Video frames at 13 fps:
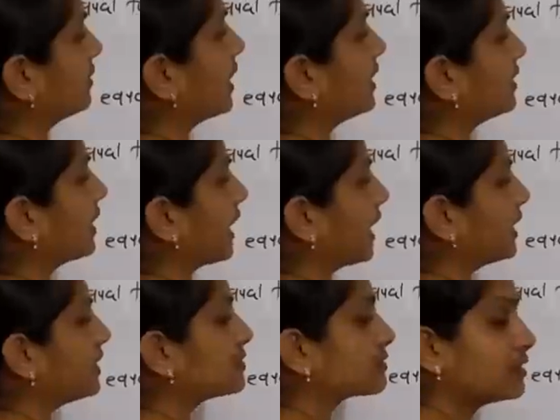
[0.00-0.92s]
Then
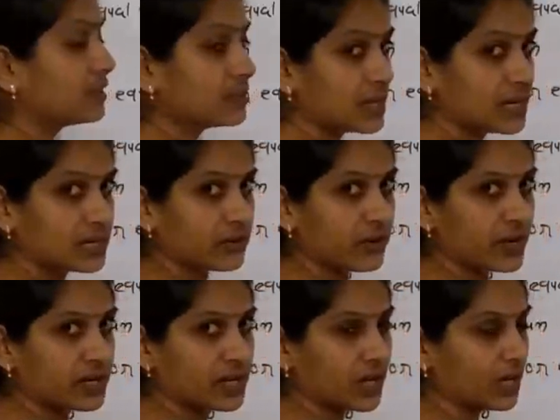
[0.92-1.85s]
10 is greater than
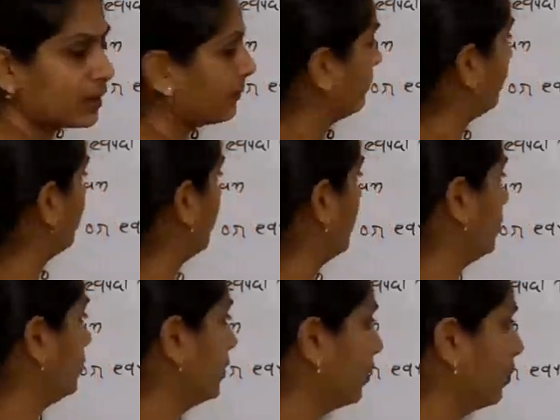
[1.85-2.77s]
20?
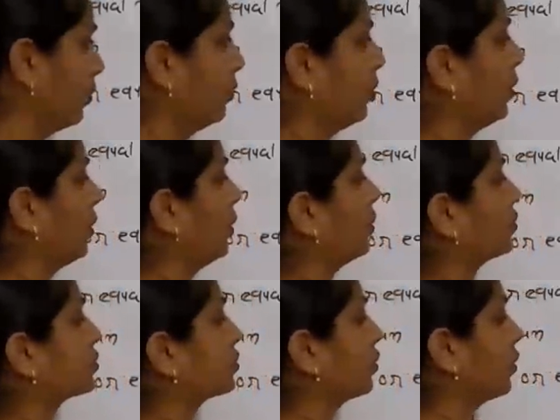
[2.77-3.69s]
No.
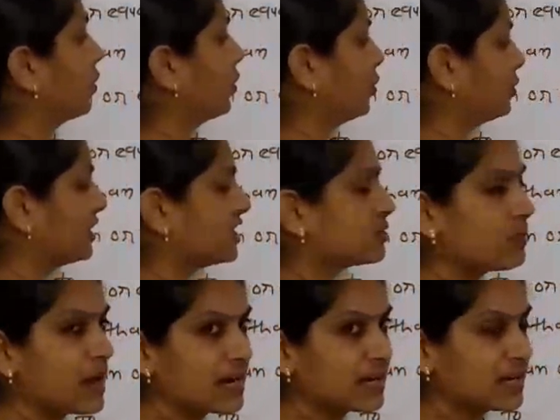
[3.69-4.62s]
So this
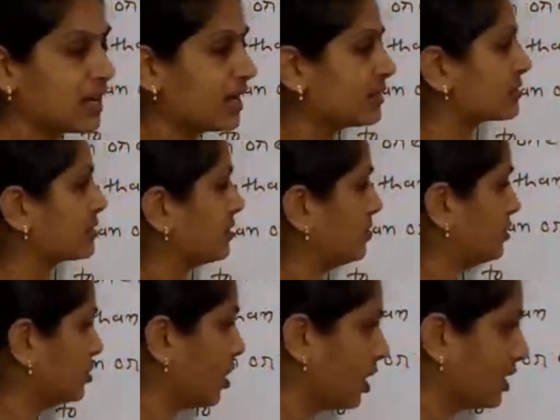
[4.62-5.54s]
part is
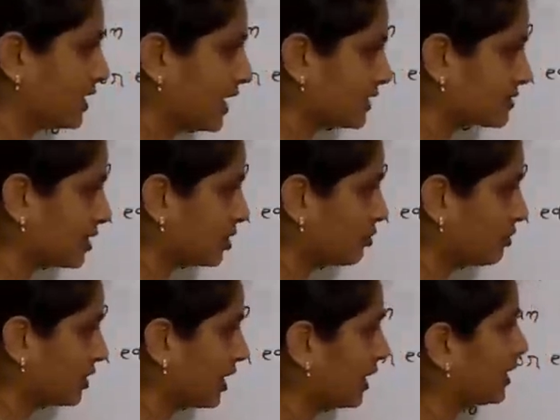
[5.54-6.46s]
not
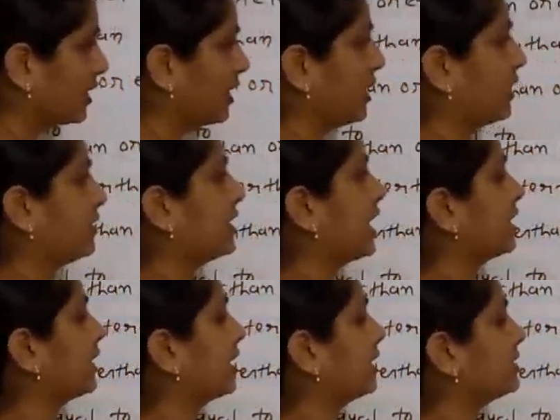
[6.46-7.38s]
executed.
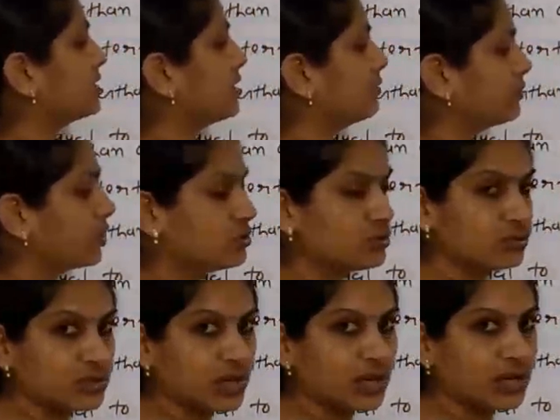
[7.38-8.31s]
Directly jump
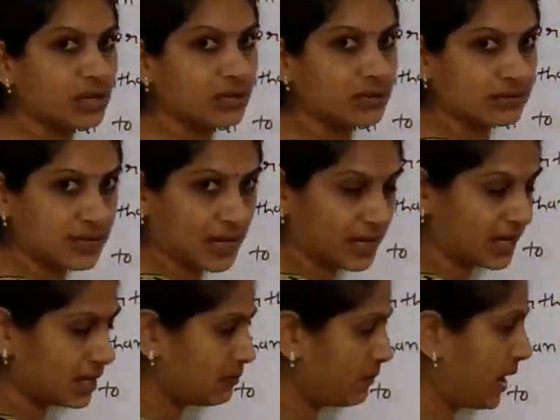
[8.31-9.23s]
onto the
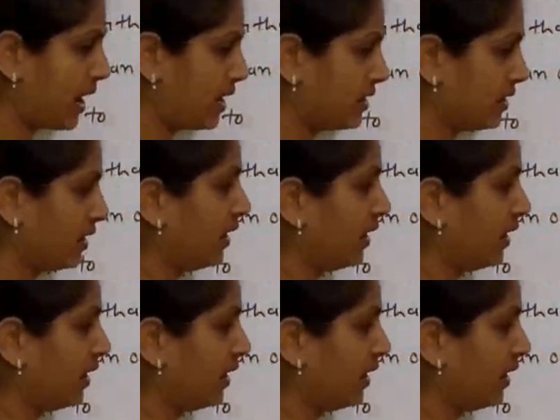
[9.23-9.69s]
second part.